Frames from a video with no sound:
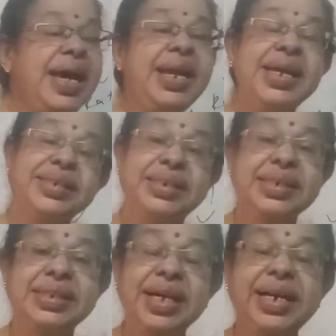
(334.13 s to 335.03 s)
And next
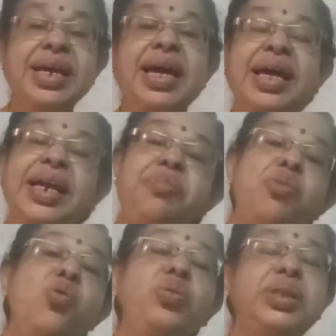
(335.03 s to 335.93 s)
is that
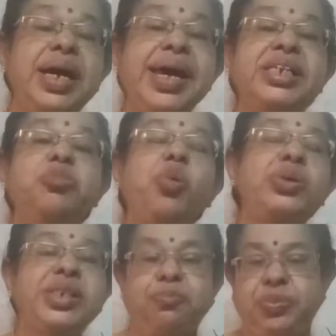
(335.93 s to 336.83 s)
remove the
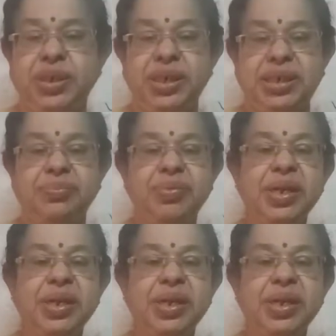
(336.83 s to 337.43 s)
export subsidies.